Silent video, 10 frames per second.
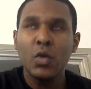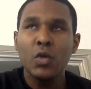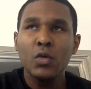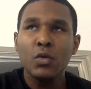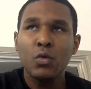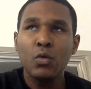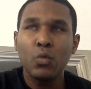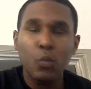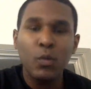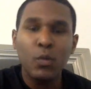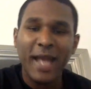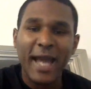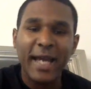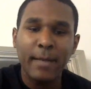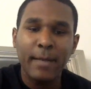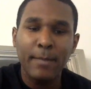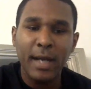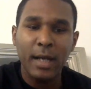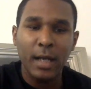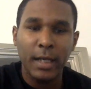who would like a better
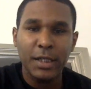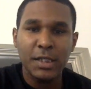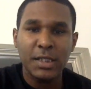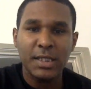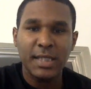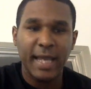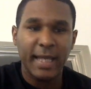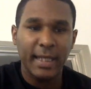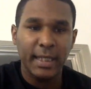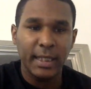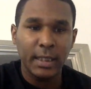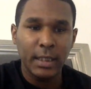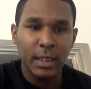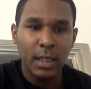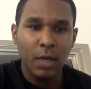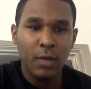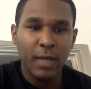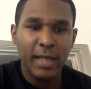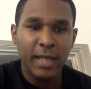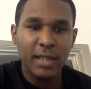understanding.
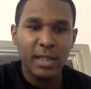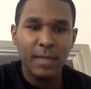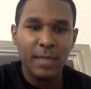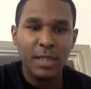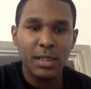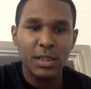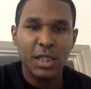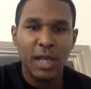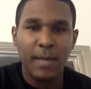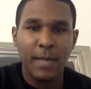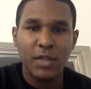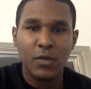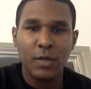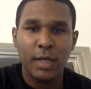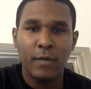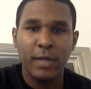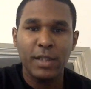Okay, so let me share my screen with